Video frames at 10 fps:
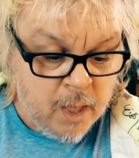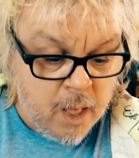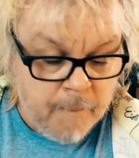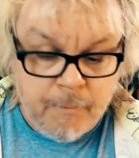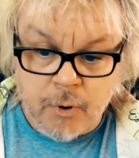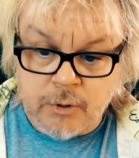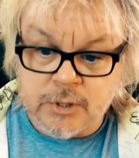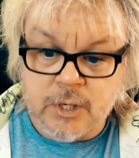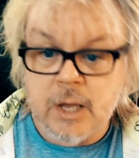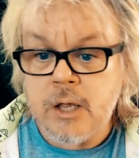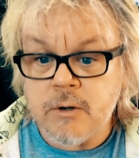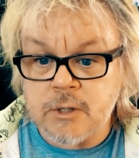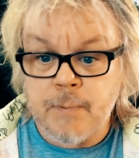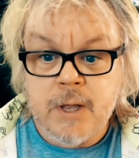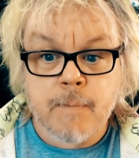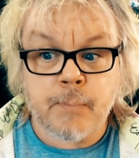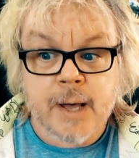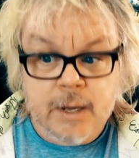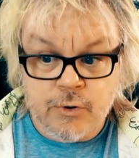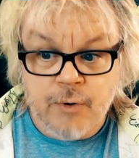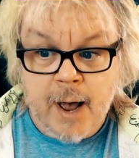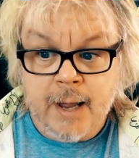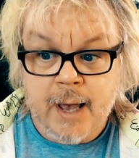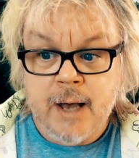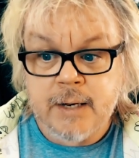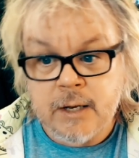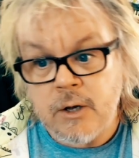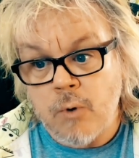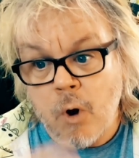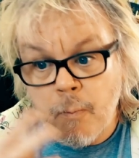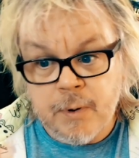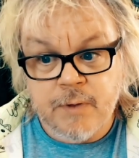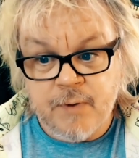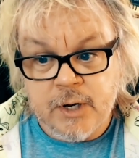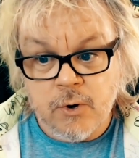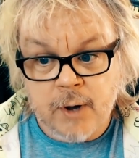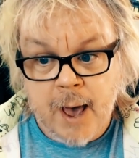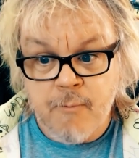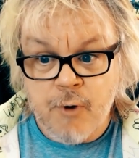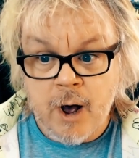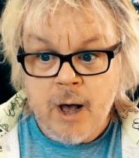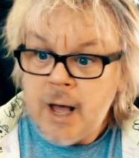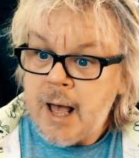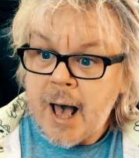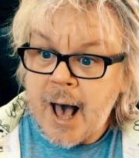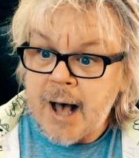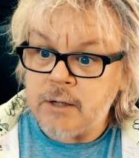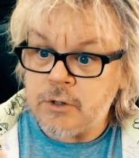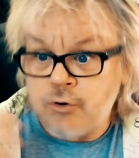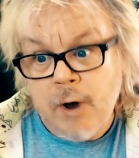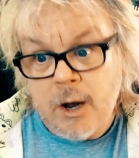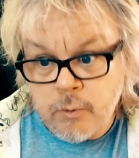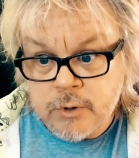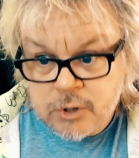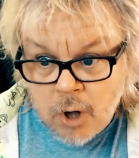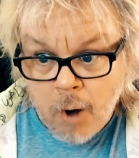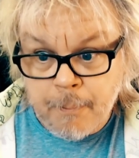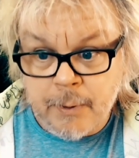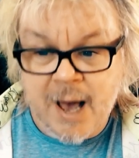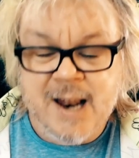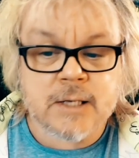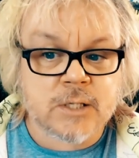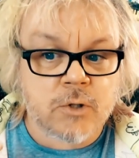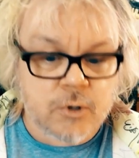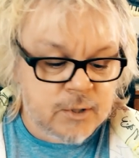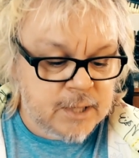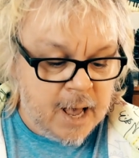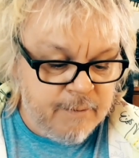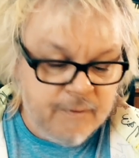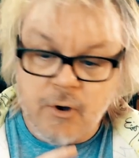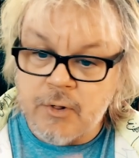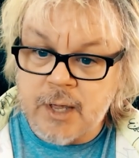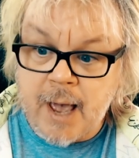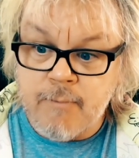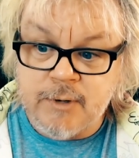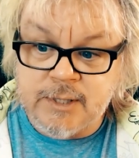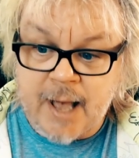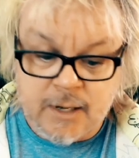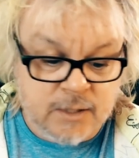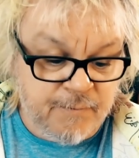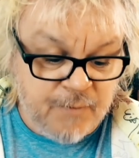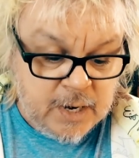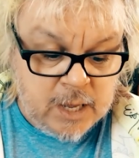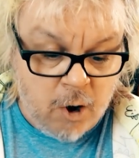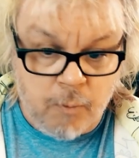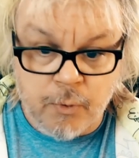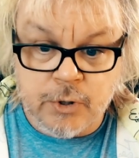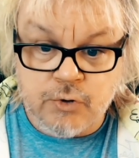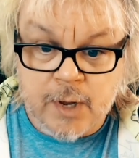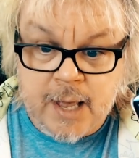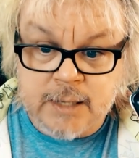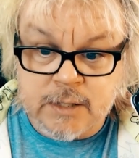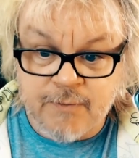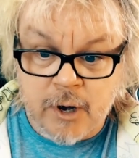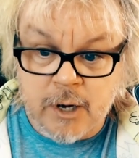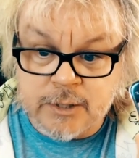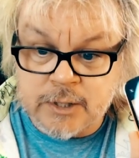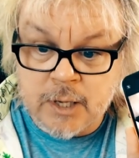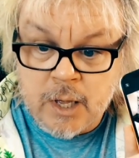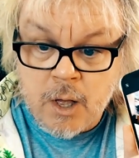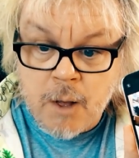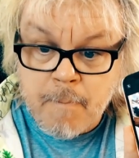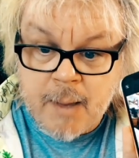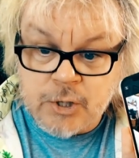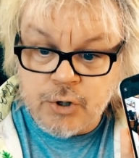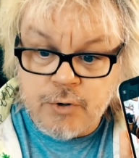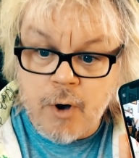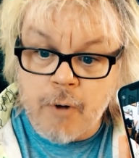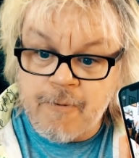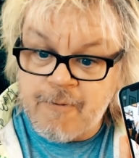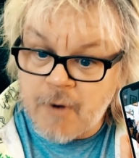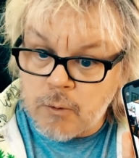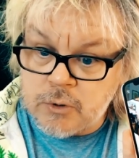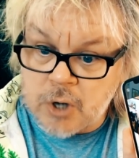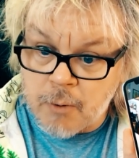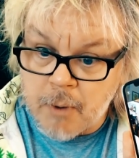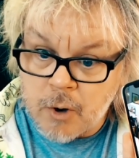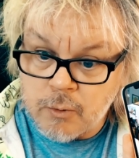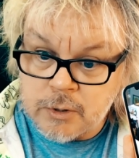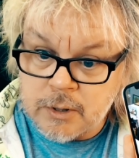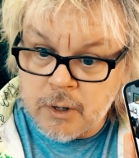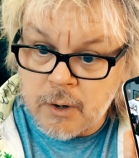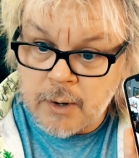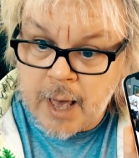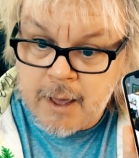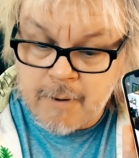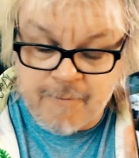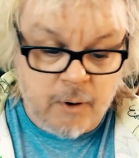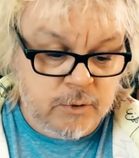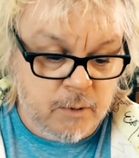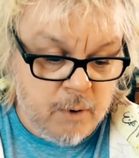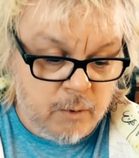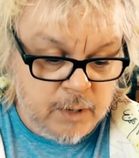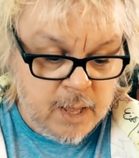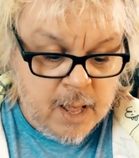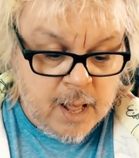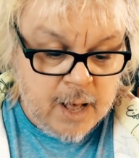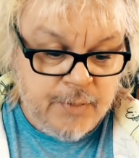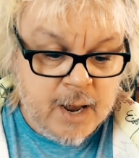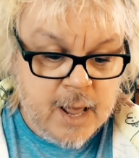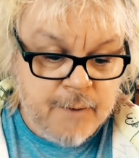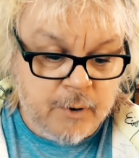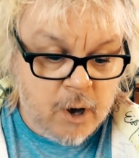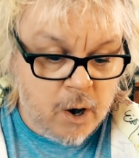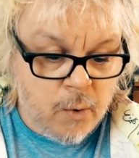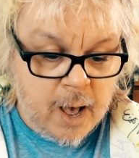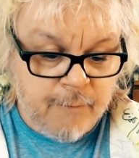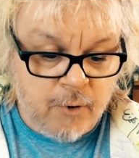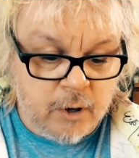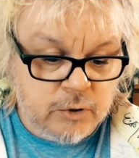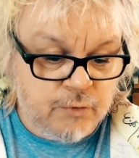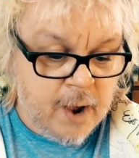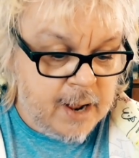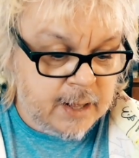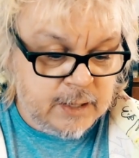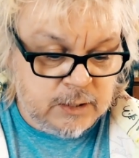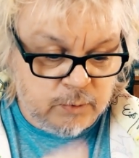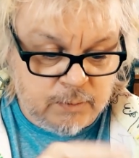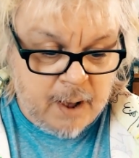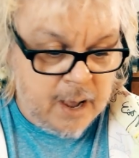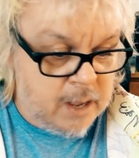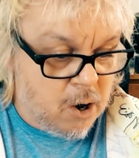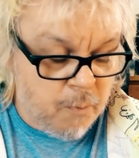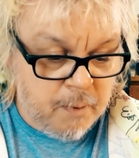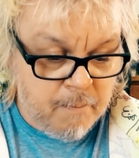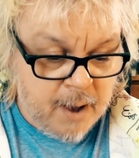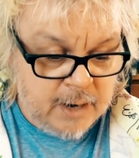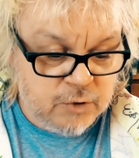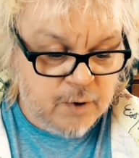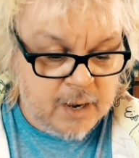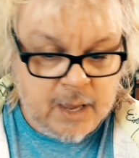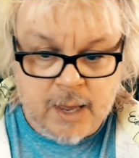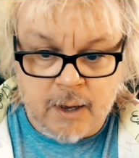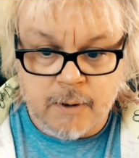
but it used to be you play a track and then you open the video camera and the track would stop, and it still does that if you've got the camera set to video. But the trick is, first make sure you're on photo mode. Okay, photo mode. And then here we go, I've got a track. This is my open mic track here.